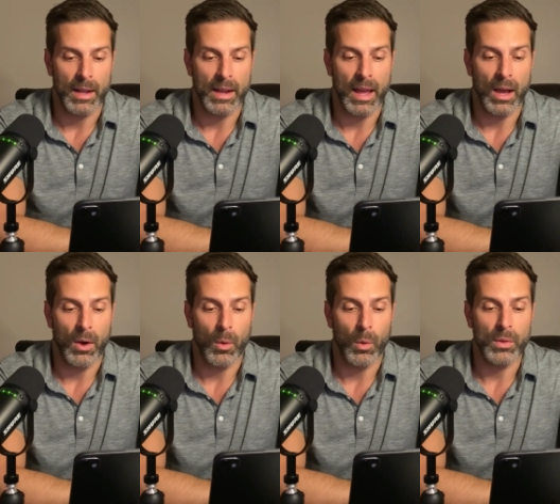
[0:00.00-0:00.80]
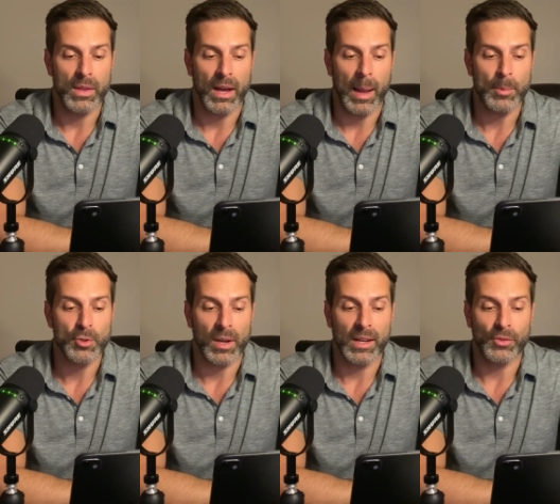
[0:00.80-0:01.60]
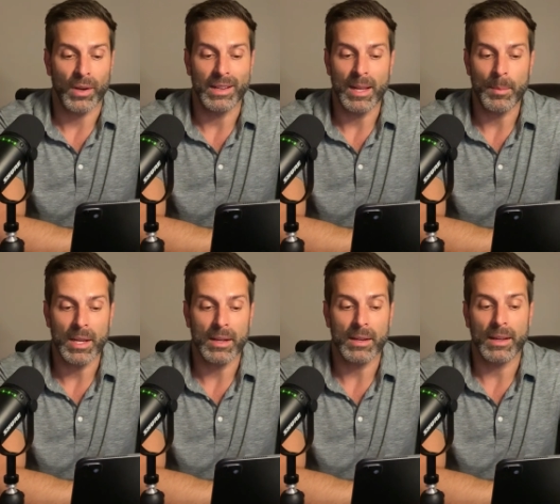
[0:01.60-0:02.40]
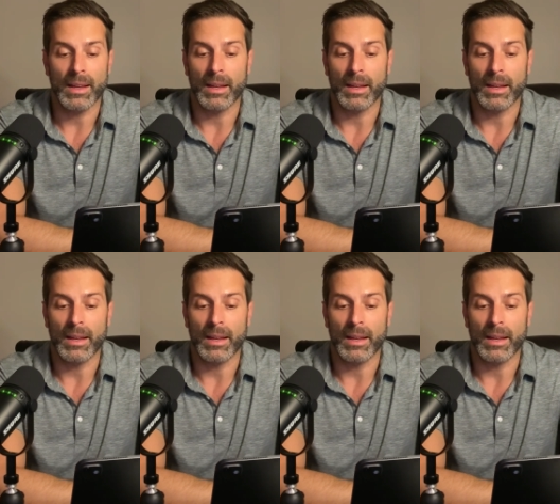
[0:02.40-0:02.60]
Now, the hypertriglyceridemia